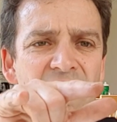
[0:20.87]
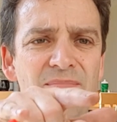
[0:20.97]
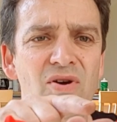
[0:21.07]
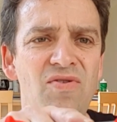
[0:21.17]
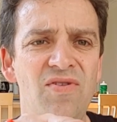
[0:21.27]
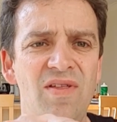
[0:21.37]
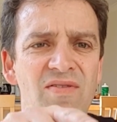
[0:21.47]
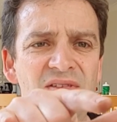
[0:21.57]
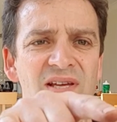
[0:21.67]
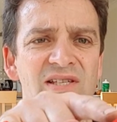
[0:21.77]
Both
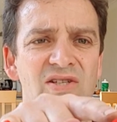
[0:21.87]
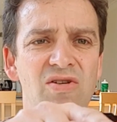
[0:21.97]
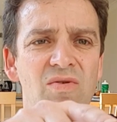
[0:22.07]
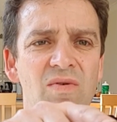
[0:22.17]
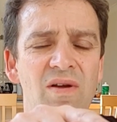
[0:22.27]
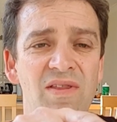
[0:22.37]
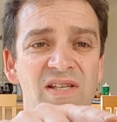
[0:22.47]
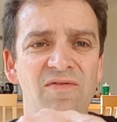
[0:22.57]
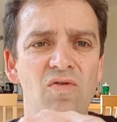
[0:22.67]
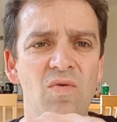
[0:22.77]
this
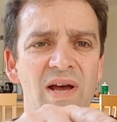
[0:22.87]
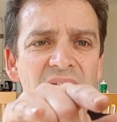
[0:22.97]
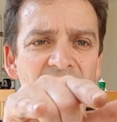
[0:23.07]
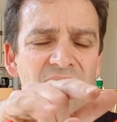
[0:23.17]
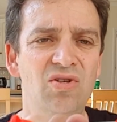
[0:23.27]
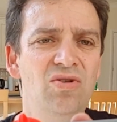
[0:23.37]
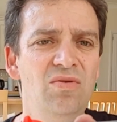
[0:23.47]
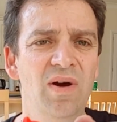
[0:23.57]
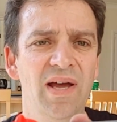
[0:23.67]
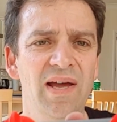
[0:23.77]
four-way and the
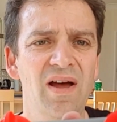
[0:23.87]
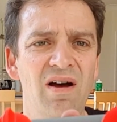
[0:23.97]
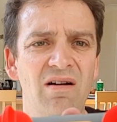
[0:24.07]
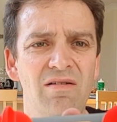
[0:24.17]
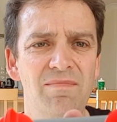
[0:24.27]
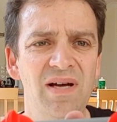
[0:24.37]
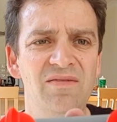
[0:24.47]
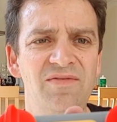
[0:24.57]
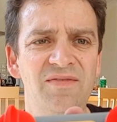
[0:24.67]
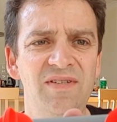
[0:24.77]
two-way are
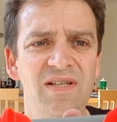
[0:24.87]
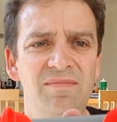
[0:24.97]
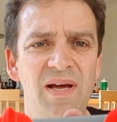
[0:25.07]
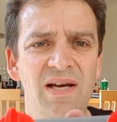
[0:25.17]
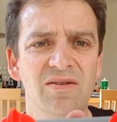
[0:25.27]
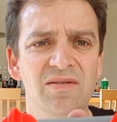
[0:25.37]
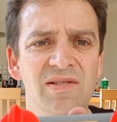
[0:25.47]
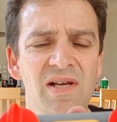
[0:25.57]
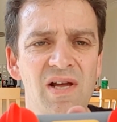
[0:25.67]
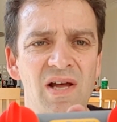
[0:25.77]
about
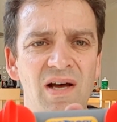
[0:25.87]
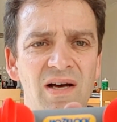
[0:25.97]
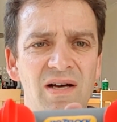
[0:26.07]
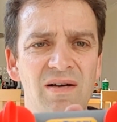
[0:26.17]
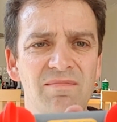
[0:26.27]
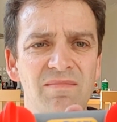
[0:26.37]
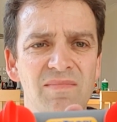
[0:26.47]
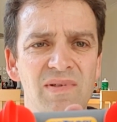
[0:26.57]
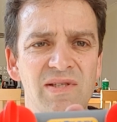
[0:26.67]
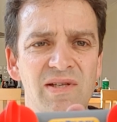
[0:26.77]
£15.
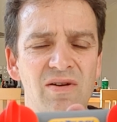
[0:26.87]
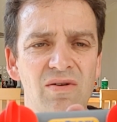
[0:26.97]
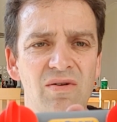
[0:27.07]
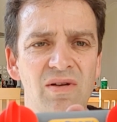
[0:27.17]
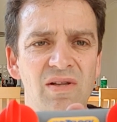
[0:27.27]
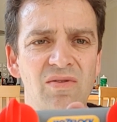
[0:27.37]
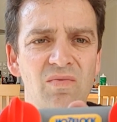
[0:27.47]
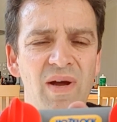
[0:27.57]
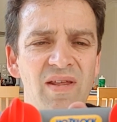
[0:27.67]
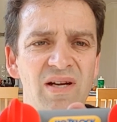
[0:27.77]
So the
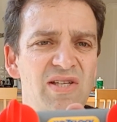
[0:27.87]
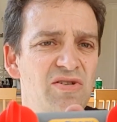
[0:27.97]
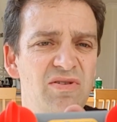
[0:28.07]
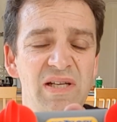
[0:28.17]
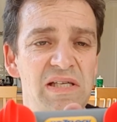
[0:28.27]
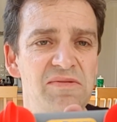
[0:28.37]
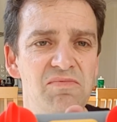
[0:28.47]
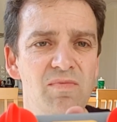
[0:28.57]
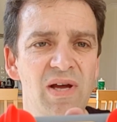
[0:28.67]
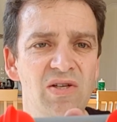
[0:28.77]
way that I saw it is
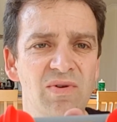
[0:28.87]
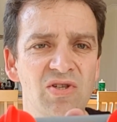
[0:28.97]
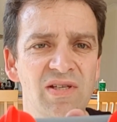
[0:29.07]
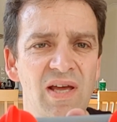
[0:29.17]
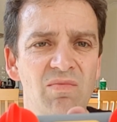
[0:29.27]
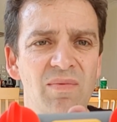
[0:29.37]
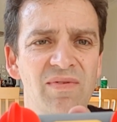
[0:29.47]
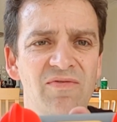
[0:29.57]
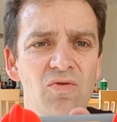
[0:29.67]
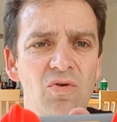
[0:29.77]
you may as well just get one
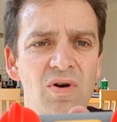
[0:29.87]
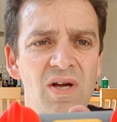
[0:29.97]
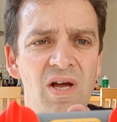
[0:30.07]
with four